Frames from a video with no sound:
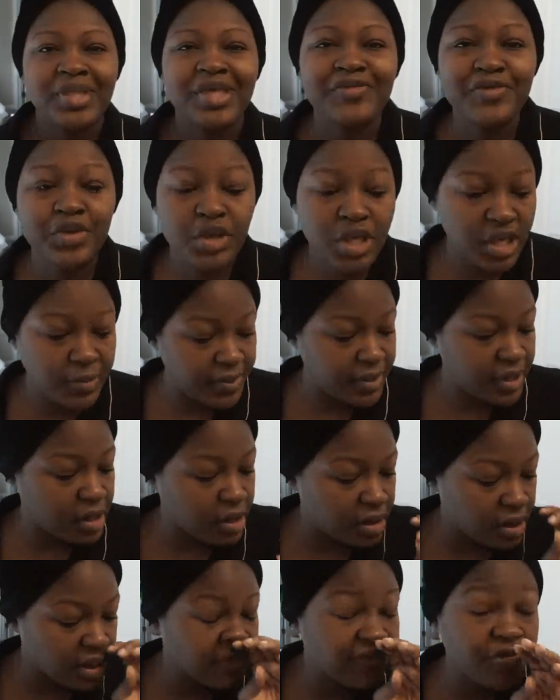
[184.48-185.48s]
if you
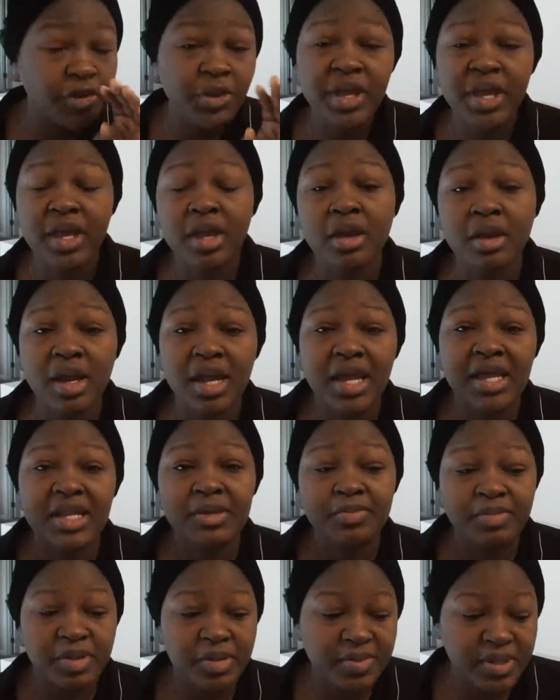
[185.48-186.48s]
hear any
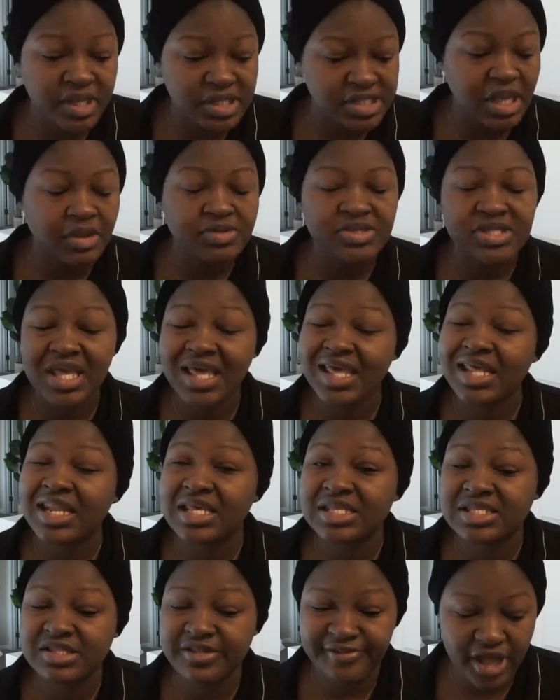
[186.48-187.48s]
beeping sounds, it
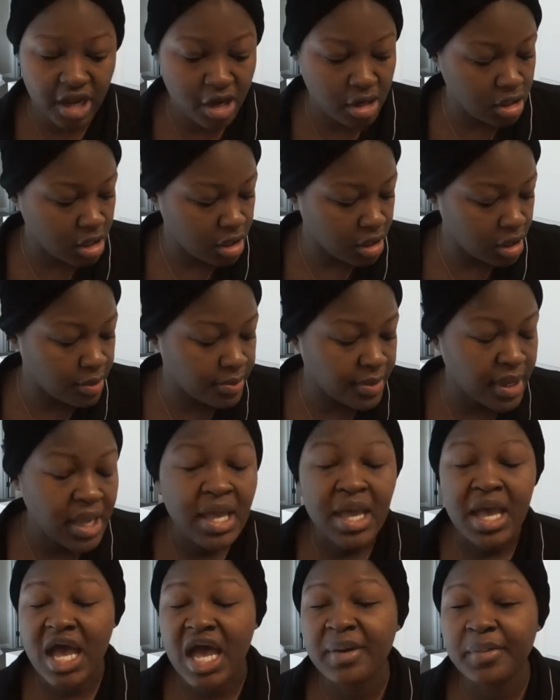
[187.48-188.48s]
is the fire alarm.
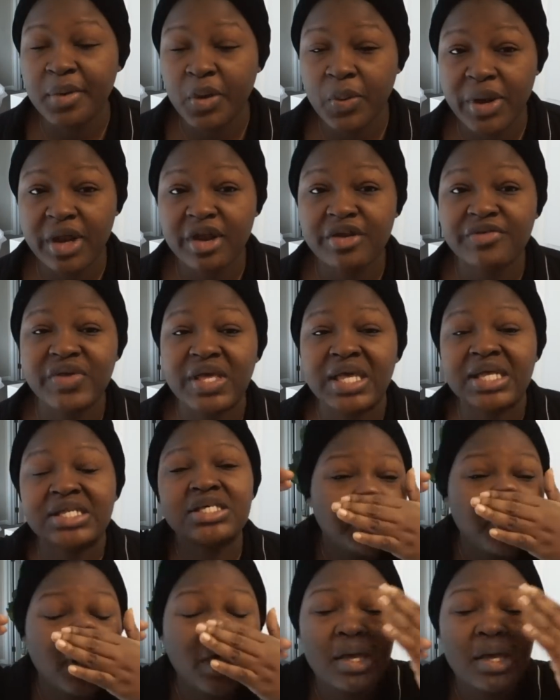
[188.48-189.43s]
I'm aware of it.